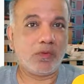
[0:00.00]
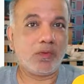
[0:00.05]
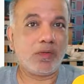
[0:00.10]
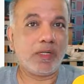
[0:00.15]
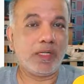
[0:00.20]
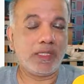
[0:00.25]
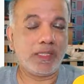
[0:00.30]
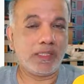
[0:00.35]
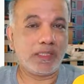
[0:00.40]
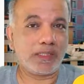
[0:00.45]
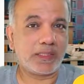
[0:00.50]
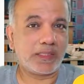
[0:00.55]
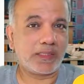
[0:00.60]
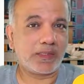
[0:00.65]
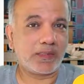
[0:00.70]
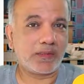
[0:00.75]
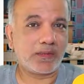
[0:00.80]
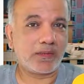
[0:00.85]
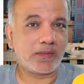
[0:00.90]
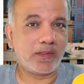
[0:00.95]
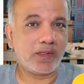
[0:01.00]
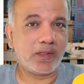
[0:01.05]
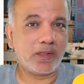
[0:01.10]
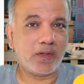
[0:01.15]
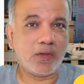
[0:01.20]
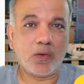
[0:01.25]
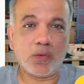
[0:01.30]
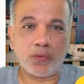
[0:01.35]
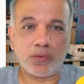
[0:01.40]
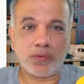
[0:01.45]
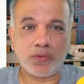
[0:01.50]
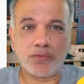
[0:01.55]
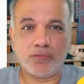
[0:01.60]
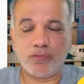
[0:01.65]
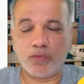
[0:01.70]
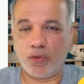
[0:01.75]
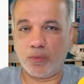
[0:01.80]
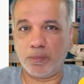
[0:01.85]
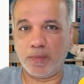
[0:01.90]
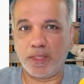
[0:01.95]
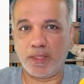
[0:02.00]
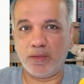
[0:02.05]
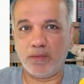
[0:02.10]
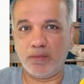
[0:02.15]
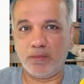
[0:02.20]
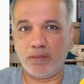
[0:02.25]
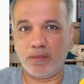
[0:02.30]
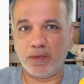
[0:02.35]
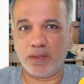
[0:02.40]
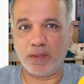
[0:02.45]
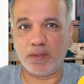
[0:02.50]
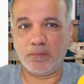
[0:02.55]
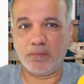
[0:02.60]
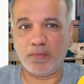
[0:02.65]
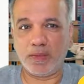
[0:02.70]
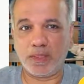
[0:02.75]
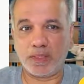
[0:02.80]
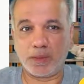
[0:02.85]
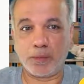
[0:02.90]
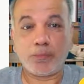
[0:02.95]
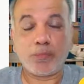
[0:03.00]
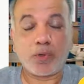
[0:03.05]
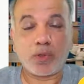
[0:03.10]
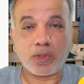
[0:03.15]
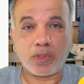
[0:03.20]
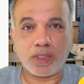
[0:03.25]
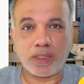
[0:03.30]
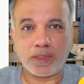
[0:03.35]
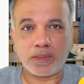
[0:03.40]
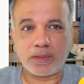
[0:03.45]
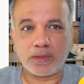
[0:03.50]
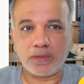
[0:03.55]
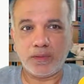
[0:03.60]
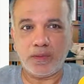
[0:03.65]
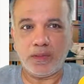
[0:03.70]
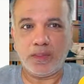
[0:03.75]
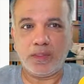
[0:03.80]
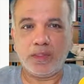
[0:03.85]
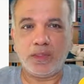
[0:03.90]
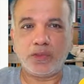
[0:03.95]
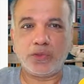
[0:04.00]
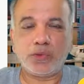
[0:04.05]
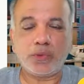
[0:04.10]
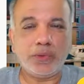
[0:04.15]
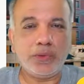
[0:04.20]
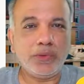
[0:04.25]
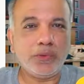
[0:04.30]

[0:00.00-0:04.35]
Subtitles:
as audio format as a podcast. So you